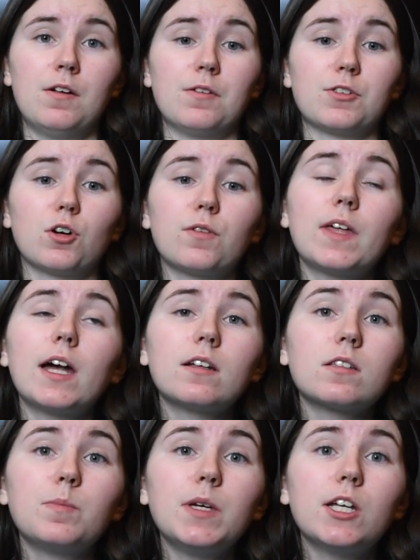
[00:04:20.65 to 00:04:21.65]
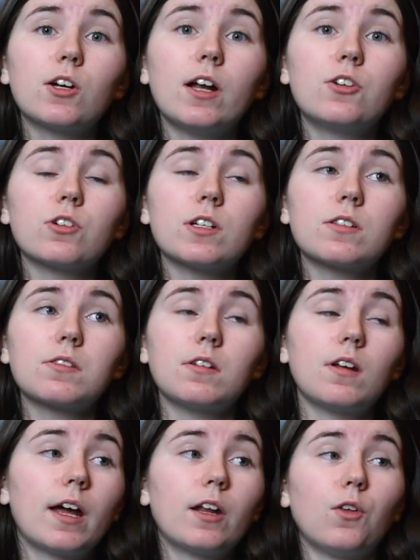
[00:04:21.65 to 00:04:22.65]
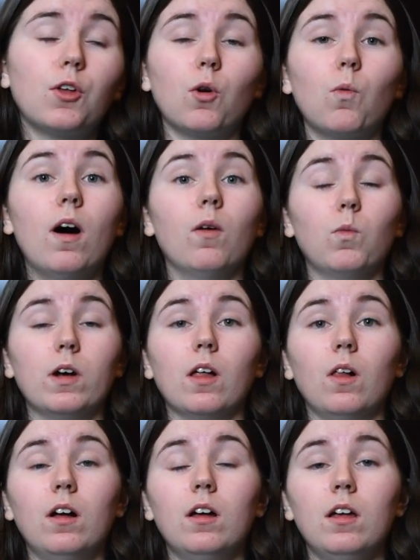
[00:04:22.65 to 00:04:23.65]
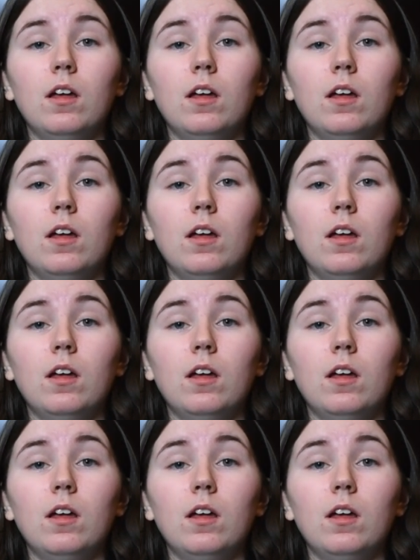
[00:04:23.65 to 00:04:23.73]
So if that doesn't pique your interest, then I don't know what will.